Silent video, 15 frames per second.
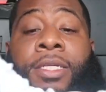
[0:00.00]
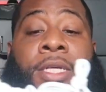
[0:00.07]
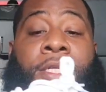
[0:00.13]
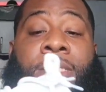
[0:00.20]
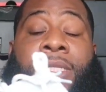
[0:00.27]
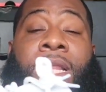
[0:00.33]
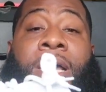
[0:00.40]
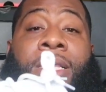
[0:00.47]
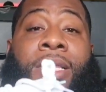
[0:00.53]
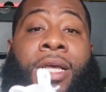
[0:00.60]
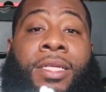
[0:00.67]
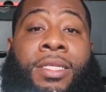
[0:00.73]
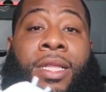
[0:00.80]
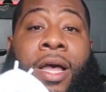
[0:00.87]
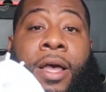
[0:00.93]
I said, this is not
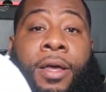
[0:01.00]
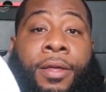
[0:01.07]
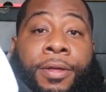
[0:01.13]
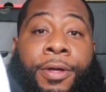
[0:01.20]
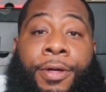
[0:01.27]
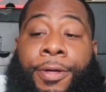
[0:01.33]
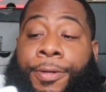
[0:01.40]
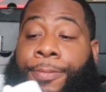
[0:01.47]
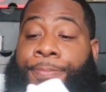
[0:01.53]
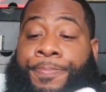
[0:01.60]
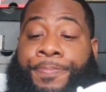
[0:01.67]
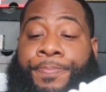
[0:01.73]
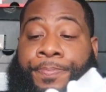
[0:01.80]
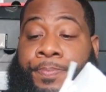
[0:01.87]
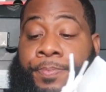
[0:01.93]
dead stock.
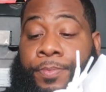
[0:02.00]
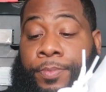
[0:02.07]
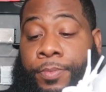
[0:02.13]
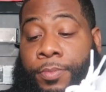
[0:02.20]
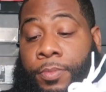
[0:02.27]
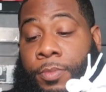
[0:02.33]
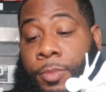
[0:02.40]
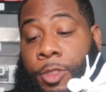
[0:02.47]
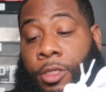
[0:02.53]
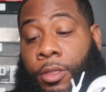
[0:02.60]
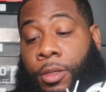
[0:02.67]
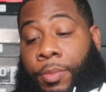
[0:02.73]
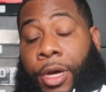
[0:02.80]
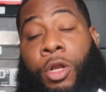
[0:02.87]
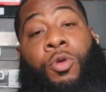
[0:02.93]

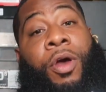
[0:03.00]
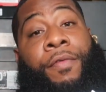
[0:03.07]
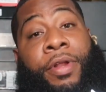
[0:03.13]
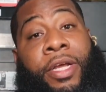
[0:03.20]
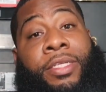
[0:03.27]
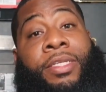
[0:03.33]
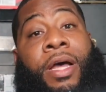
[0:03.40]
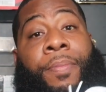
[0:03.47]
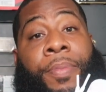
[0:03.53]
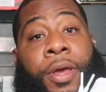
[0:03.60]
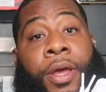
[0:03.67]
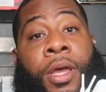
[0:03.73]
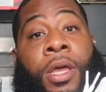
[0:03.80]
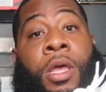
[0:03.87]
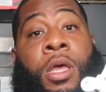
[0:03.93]
But I do have a dead stock
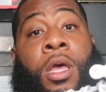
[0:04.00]
pair.